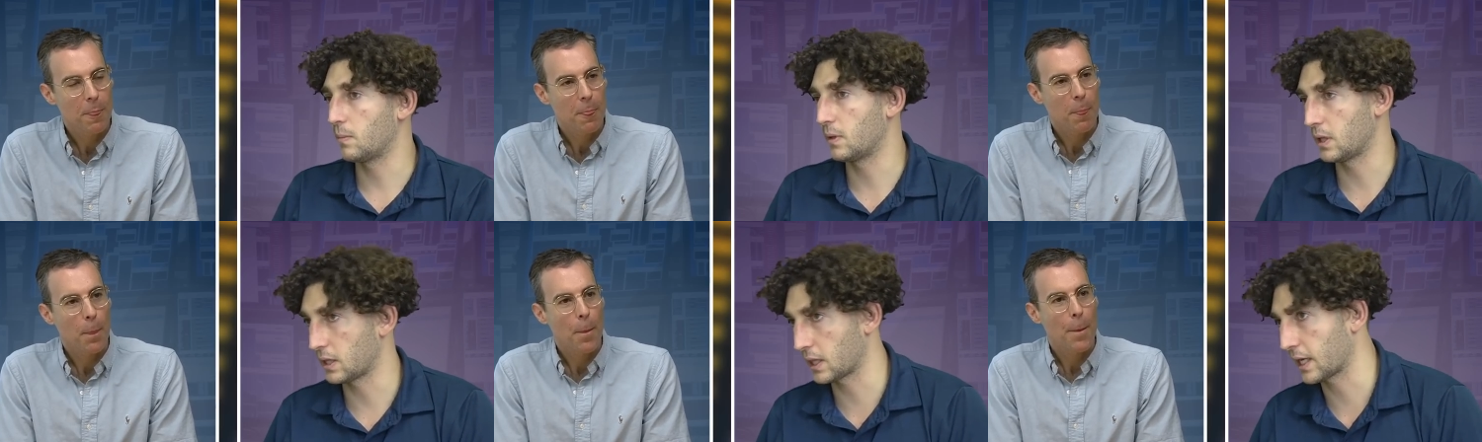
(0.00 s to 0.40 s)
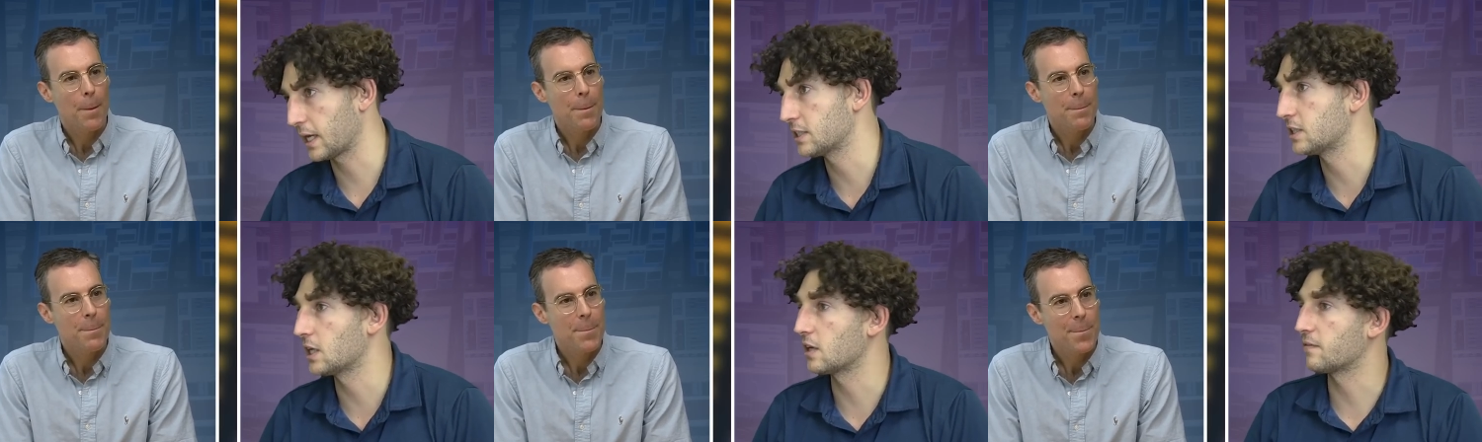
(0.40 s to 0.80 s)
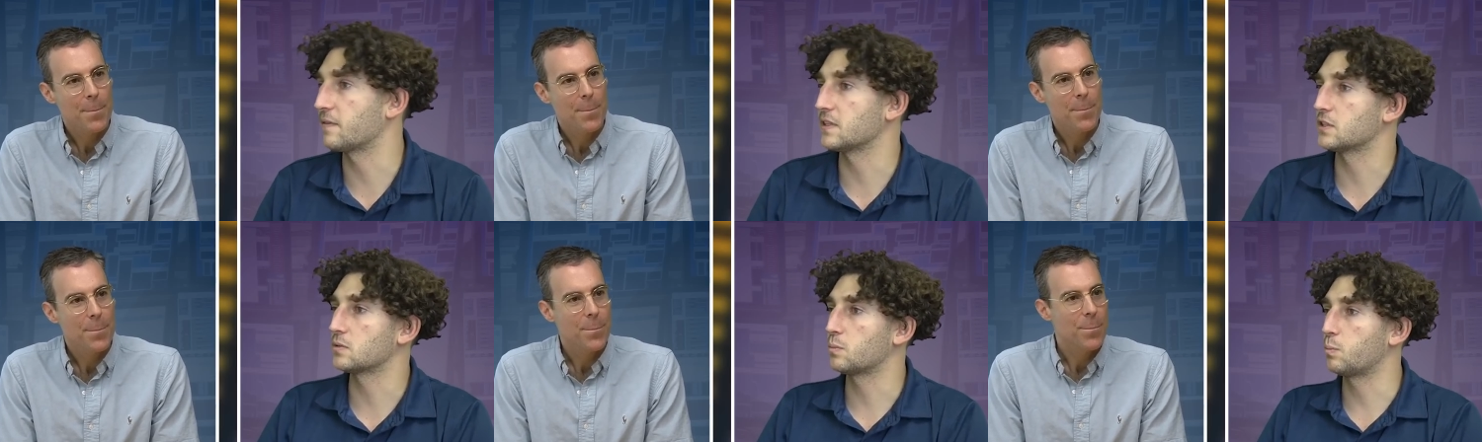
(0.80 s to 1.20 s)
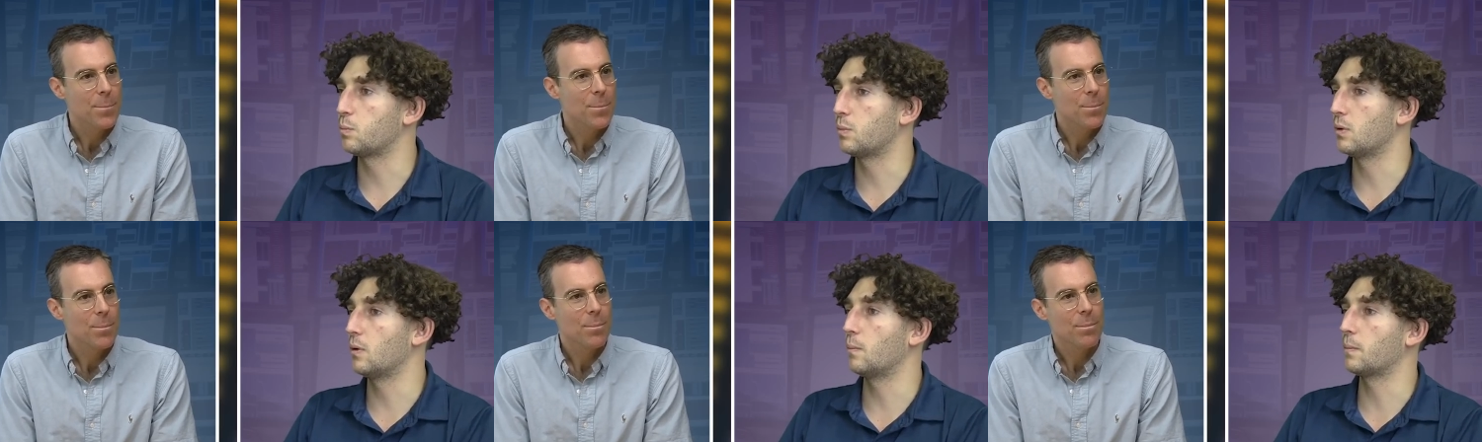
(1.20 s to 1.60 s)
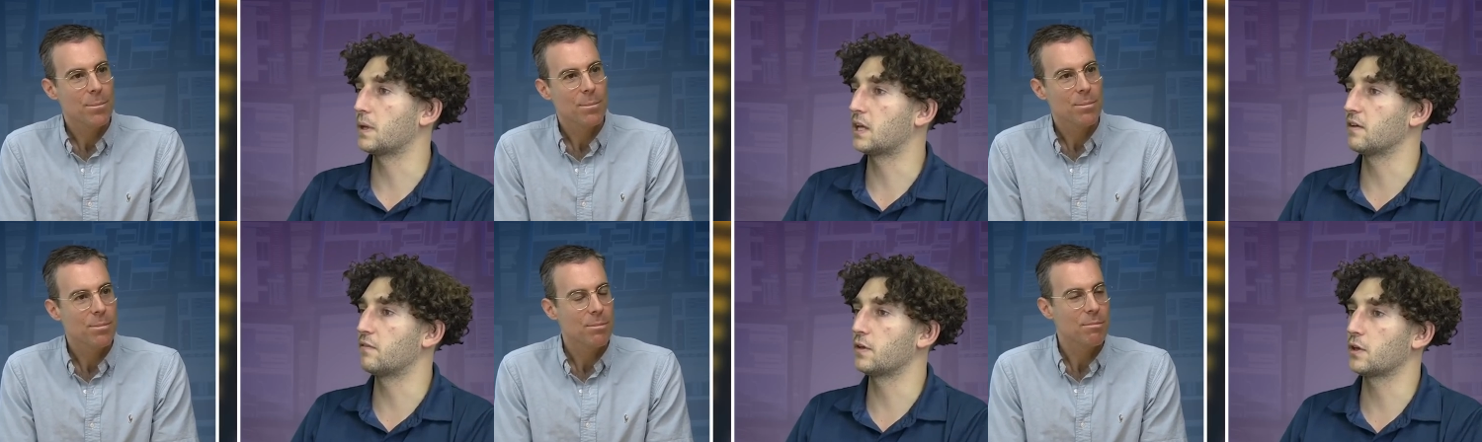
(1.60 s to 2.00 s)
Speaker 1: like I said, if it's
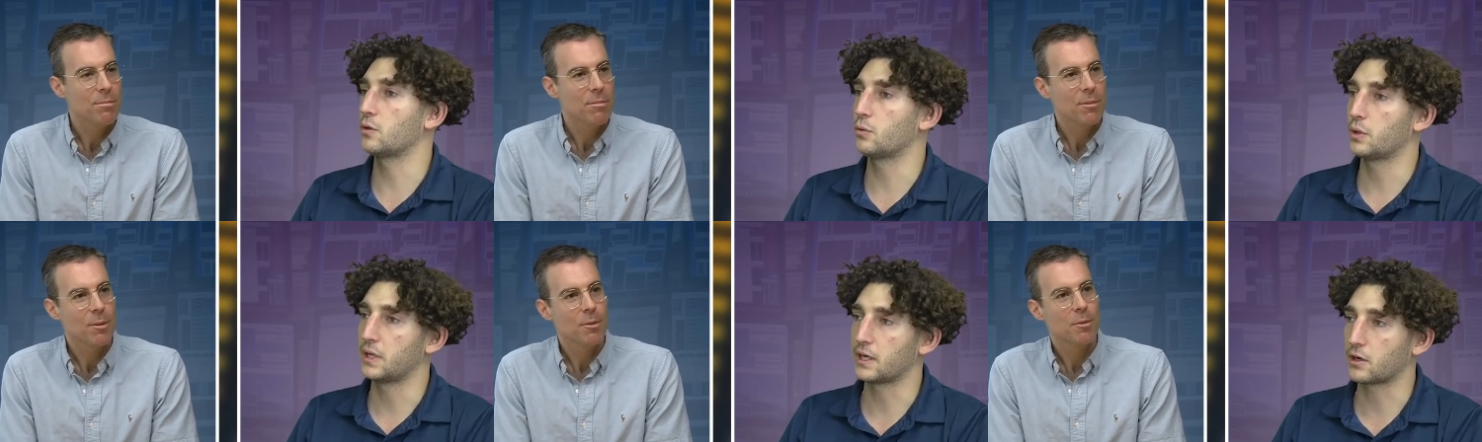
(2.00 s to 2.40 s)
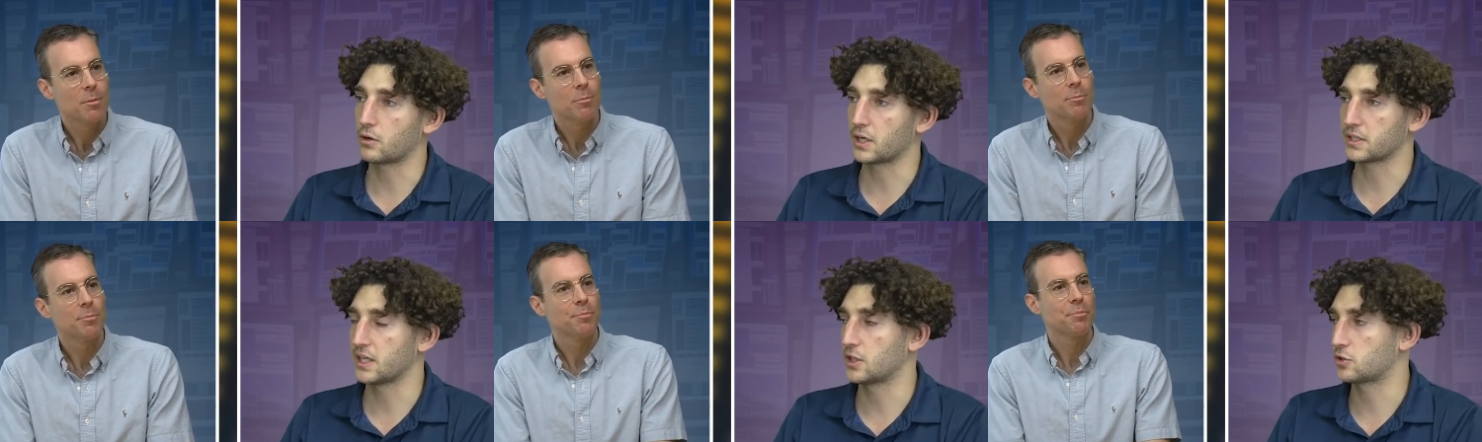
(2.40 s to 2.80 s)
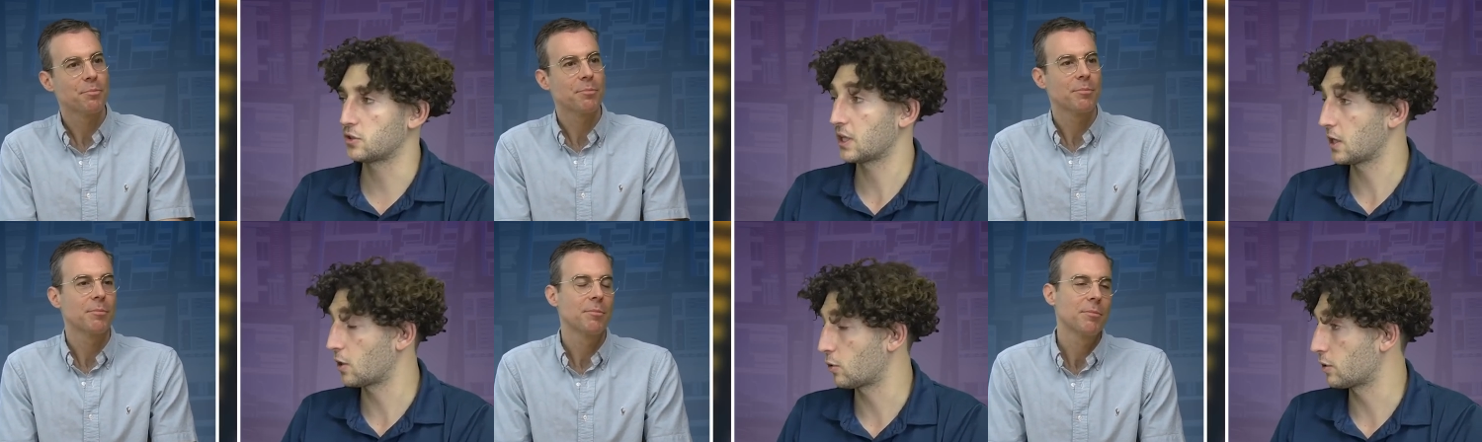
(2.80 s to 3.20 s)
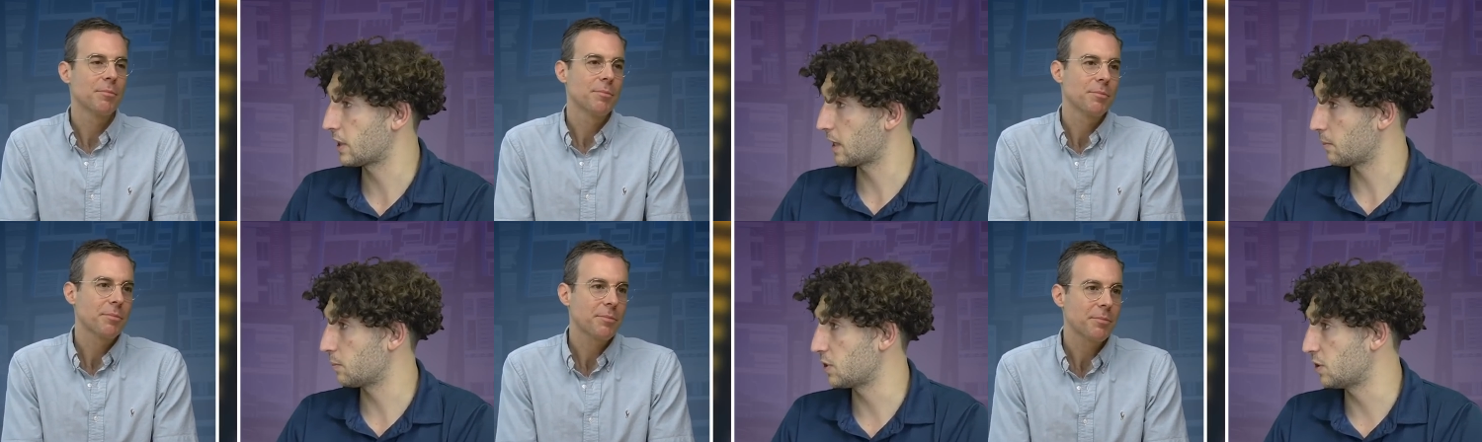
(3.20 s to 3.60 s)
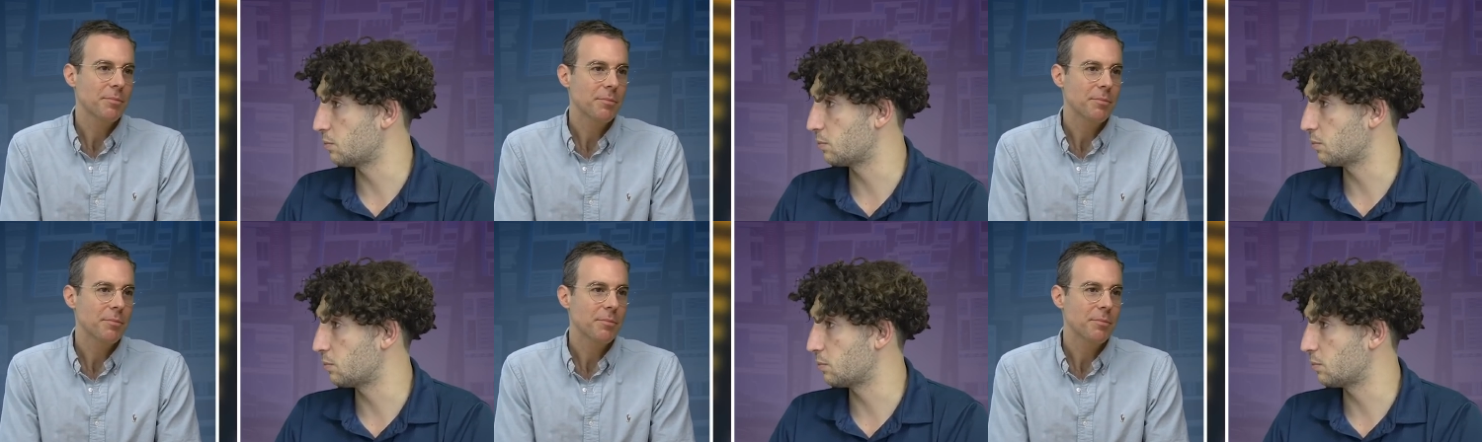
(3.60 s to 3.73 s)
giving you an incorrect answer that or that you